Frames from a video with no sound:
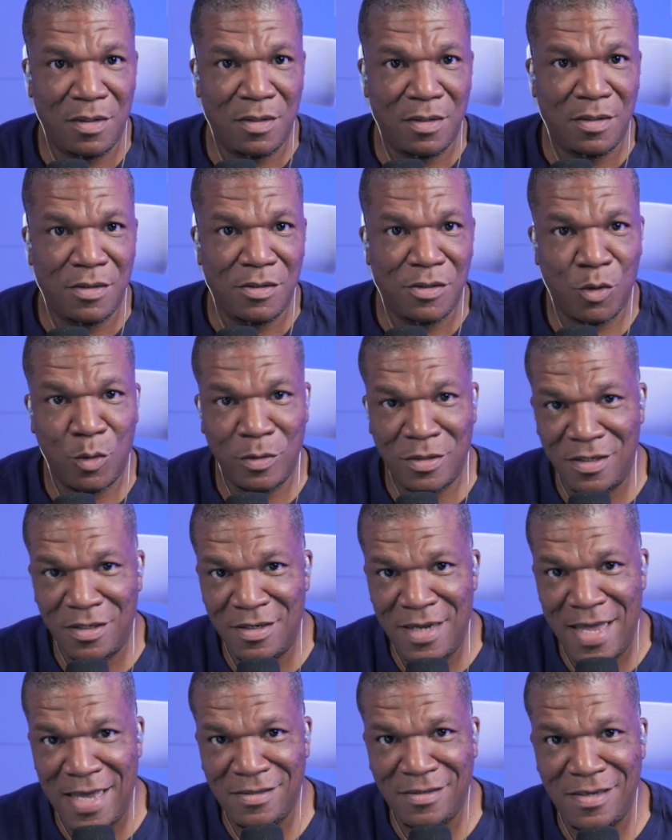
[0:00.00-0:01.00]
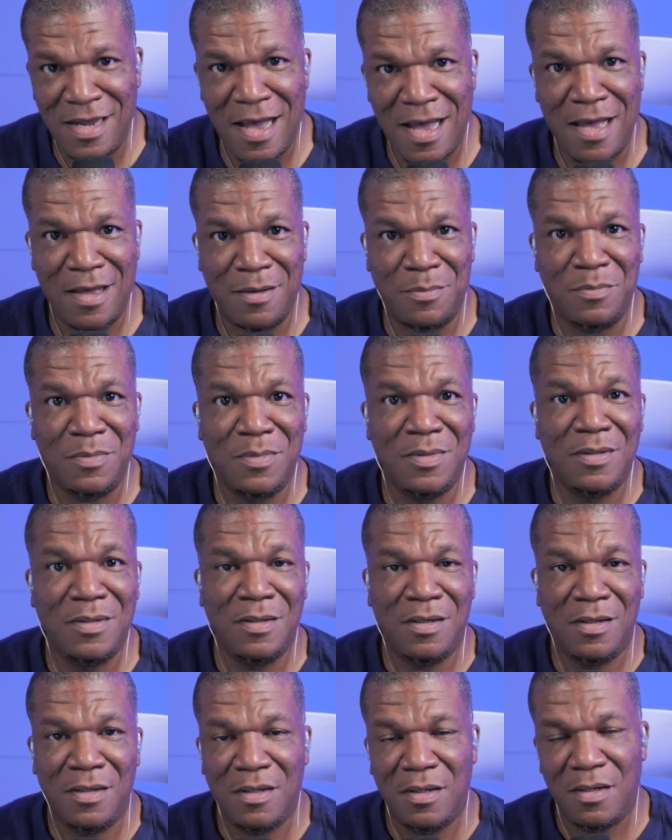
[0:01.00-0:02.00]
So until the next time,
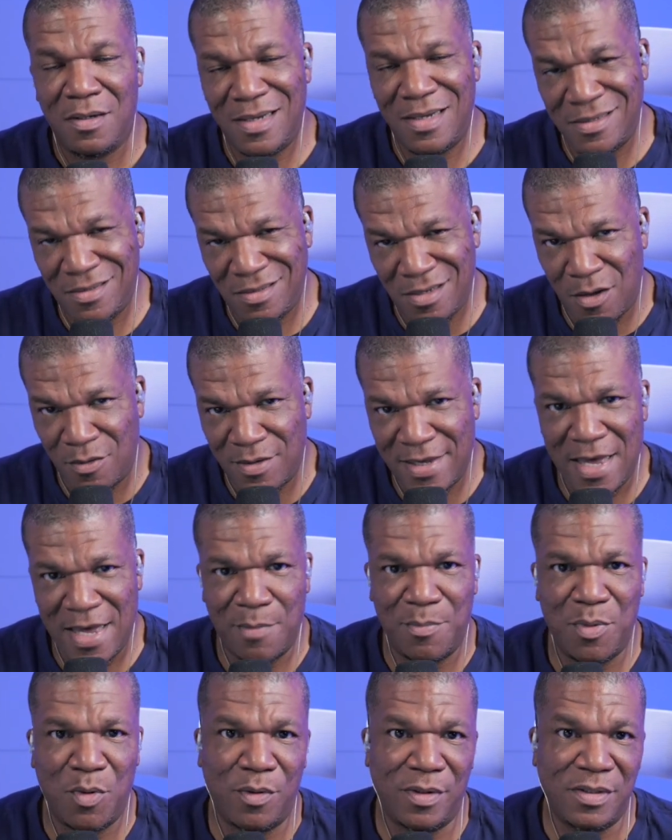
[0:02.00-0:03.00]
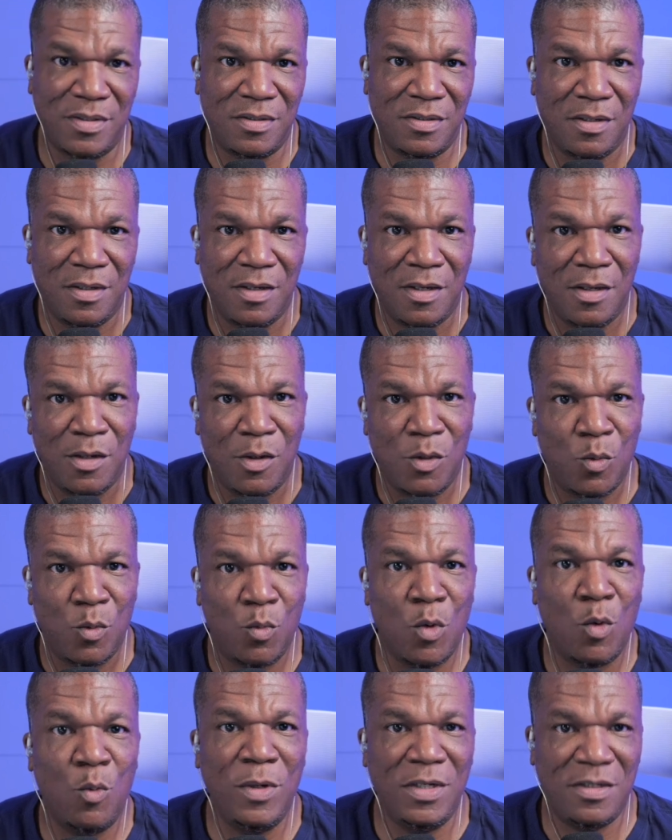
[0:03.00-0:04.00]
let's talk Cowboys,
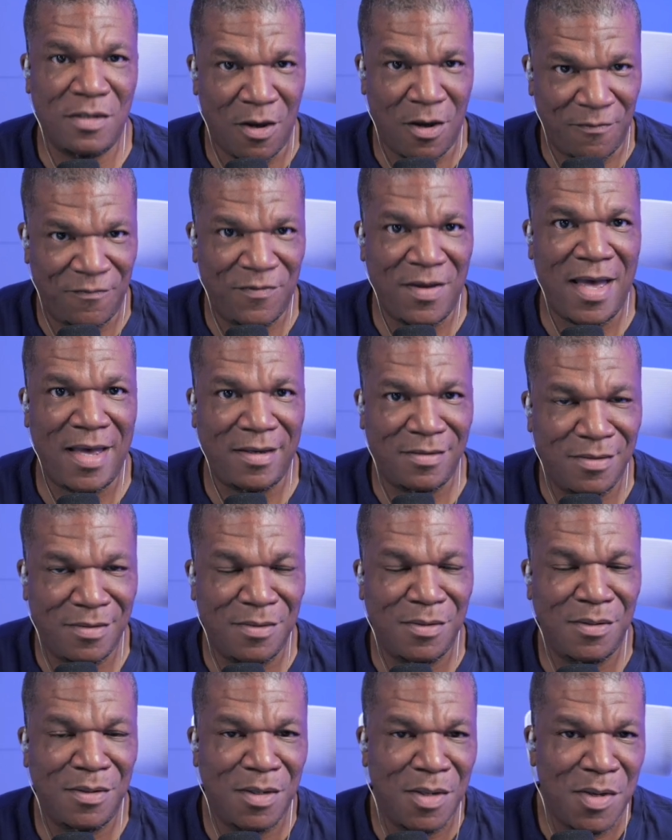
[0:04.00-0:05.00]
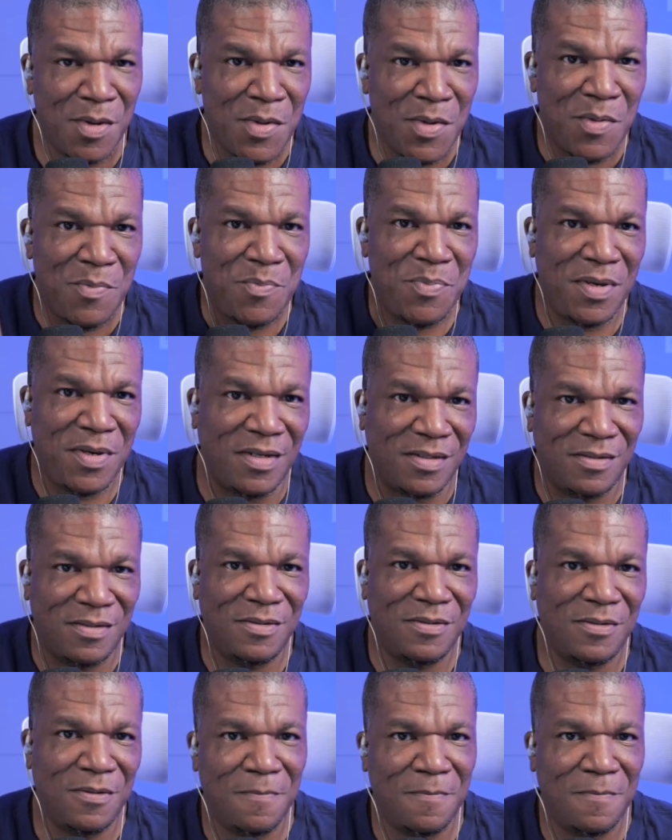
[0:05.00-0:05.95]
where we talk facts. Peace.